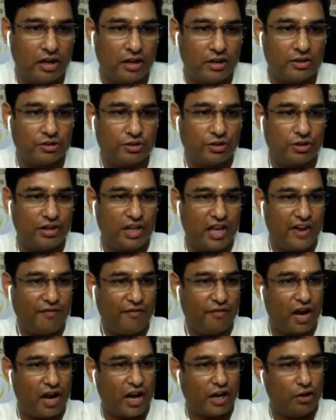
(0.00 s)
So
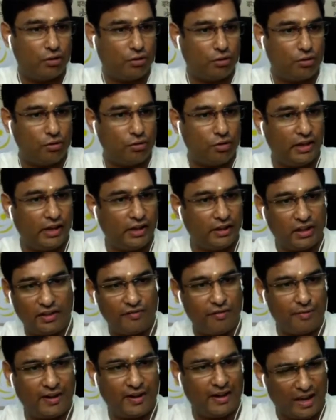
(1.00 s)
therefore, I don't do anything
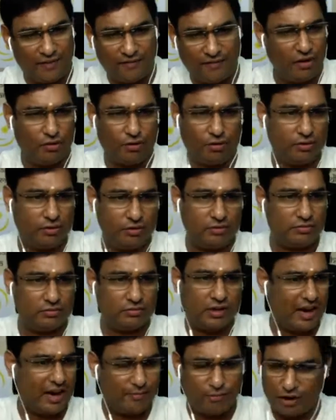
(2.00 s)
for my livelihood.
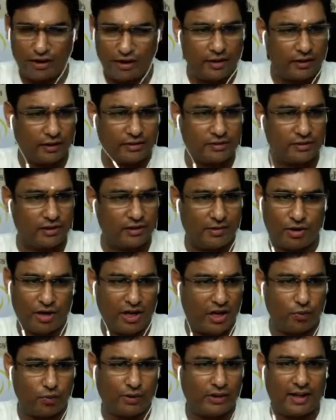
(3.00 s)
I'm not interested. I'm not
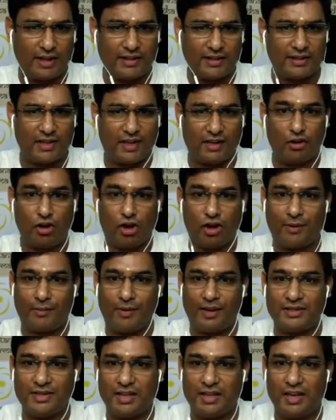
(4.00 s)
advertising, nor am I
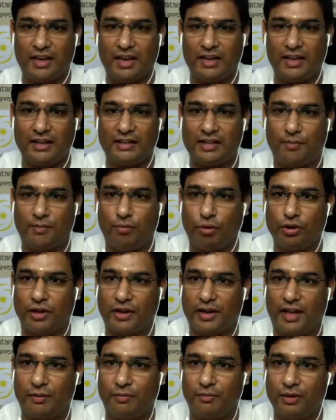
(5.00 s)
seeking any support or
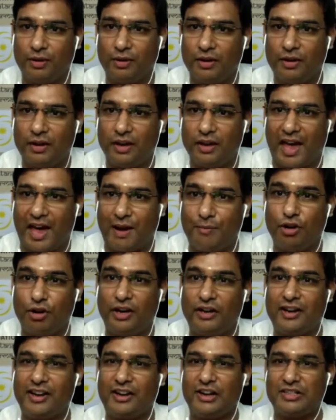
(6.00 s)
help. I'm only
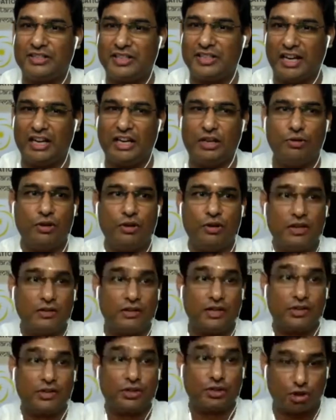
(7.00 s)
trying to tell you
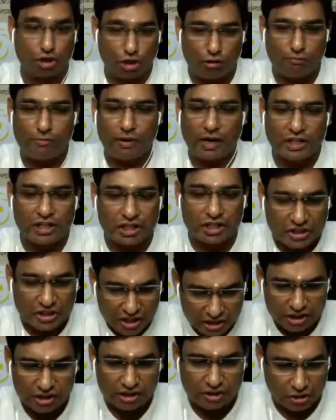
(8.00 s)
there's so much
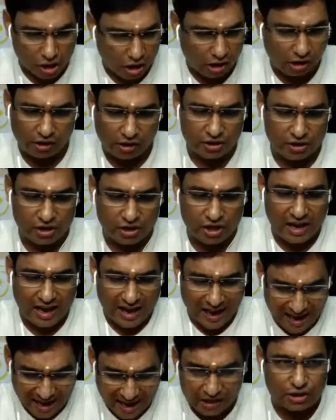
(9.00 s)
this knowledge
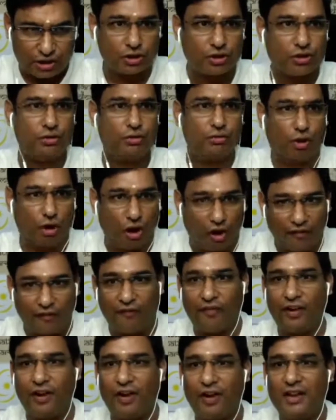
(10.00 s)
has to
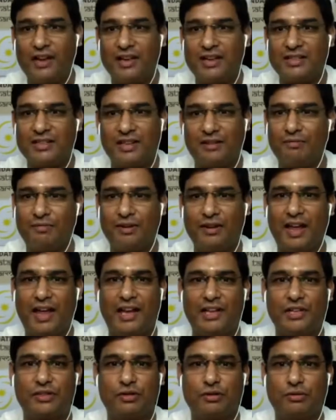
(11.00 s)
offer. Someone
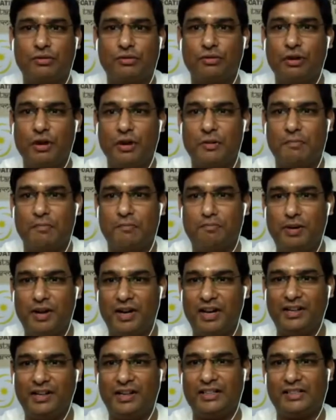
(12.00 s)
has to
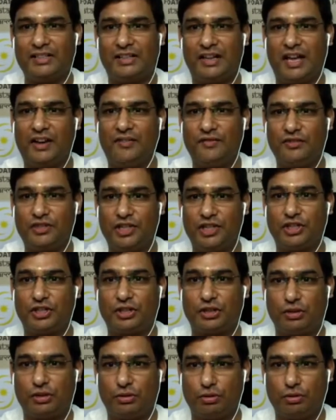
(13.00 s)
burn his life
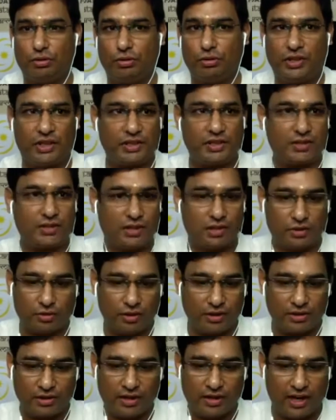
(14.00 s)
just to do justice to
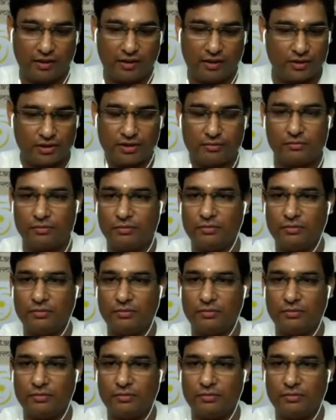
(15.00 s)
this great wisdom.